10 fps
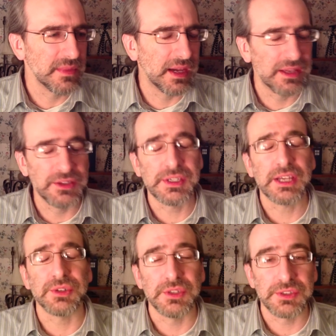And there's
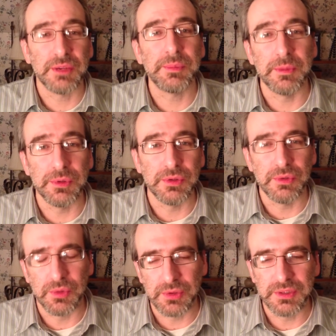actually some people
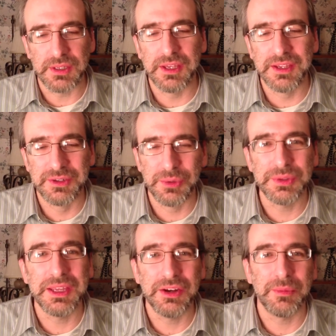who
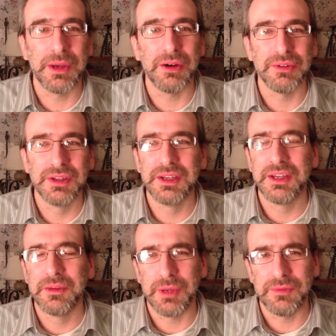only hear about
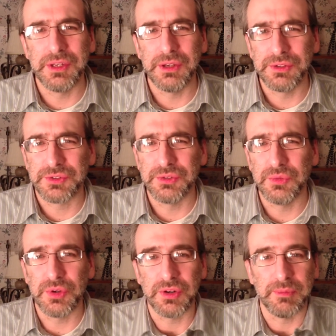my videos through
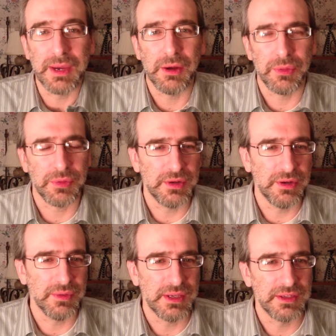word of mouth.
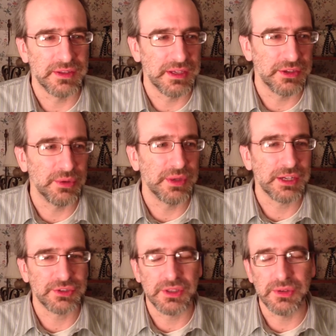They don't
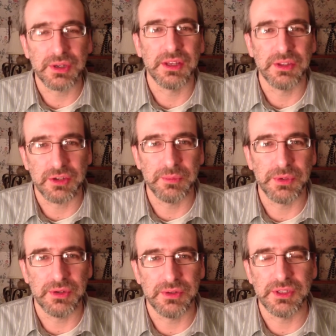actually look on the
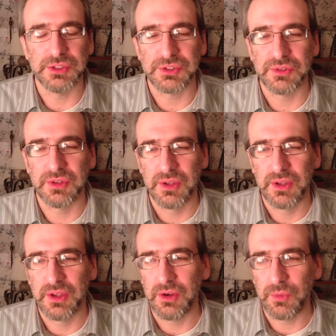computer. They just
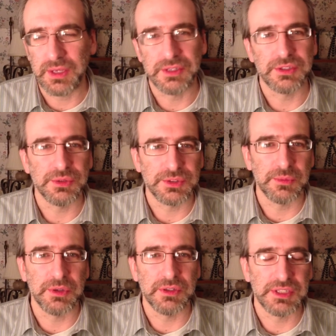wait until
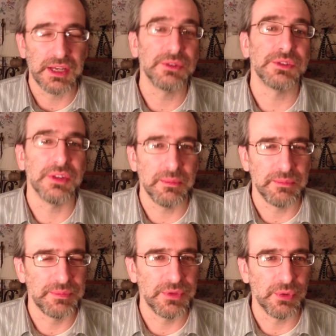someone tells them,
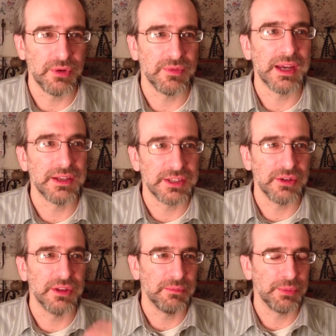or if I
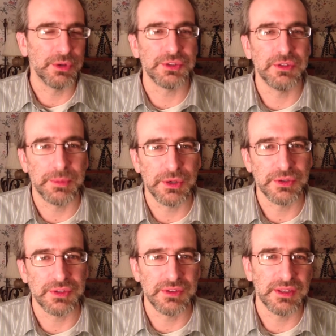tell them person to
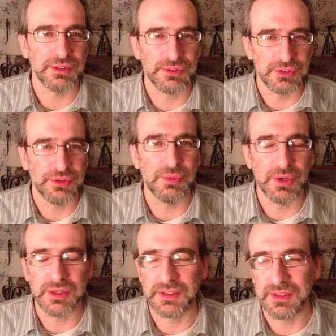person that there's a new
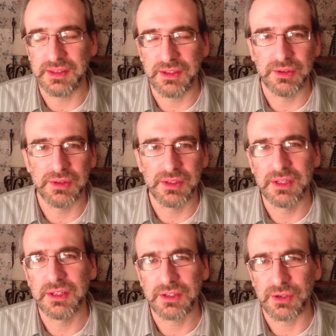one, and then they'll
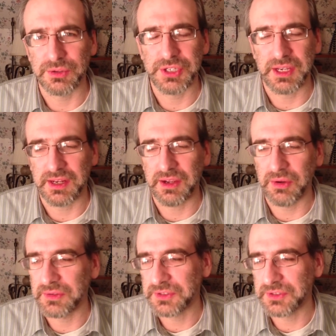go check it out.